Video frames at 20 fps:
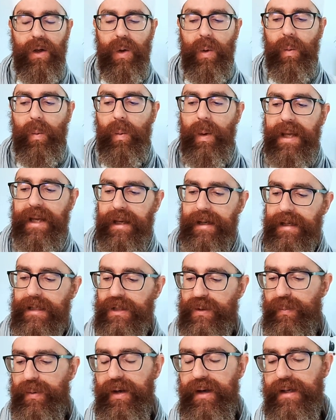we can
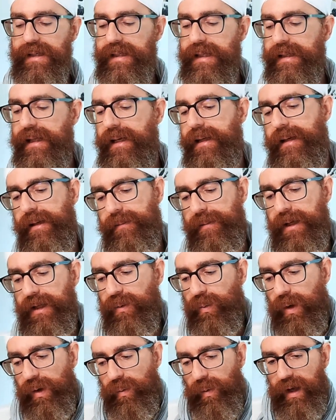experience it a little
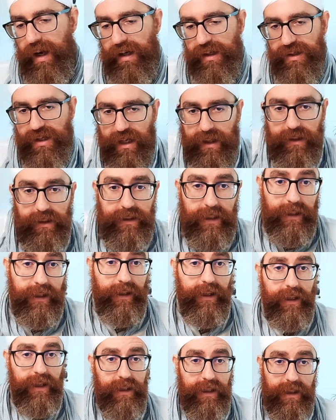bit when we are
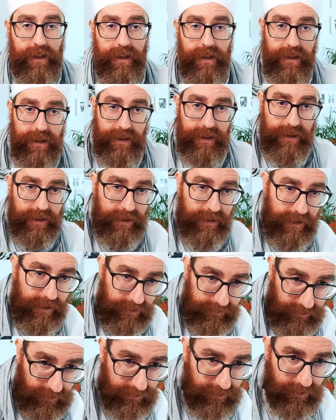chanting
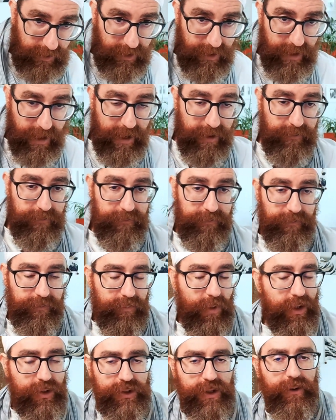Kirtan Kriya.
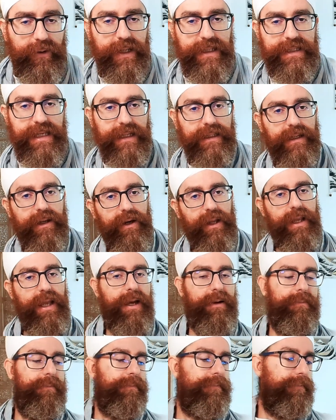No, sorry, Sat
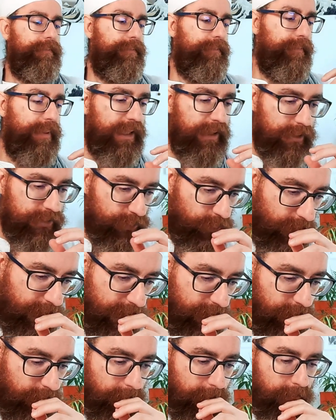Kriya. Because we
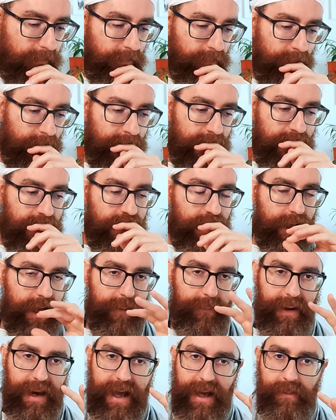are
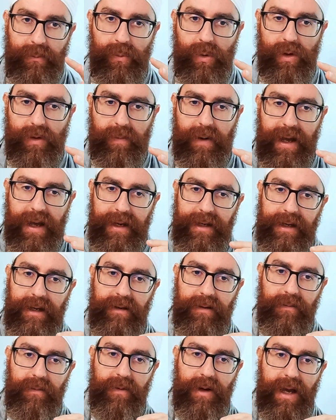applying Mul Mantra
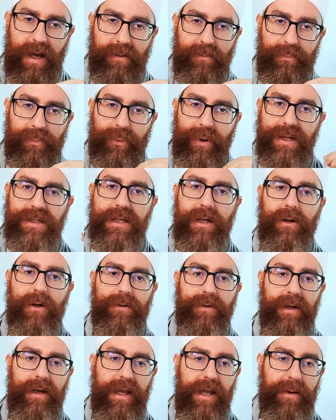and pressing
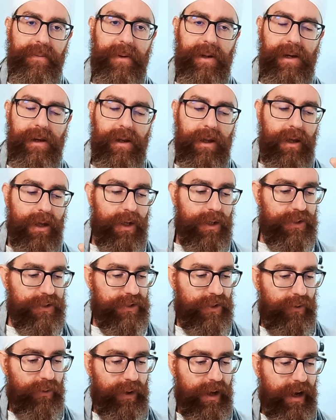on the navel.
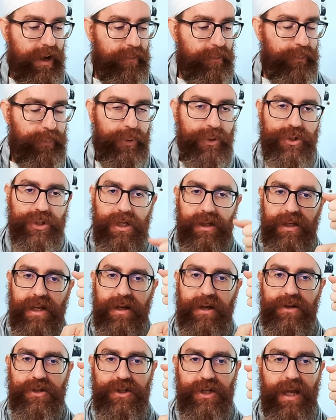So we are pushing the
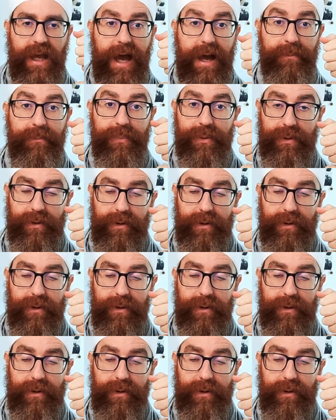energy up.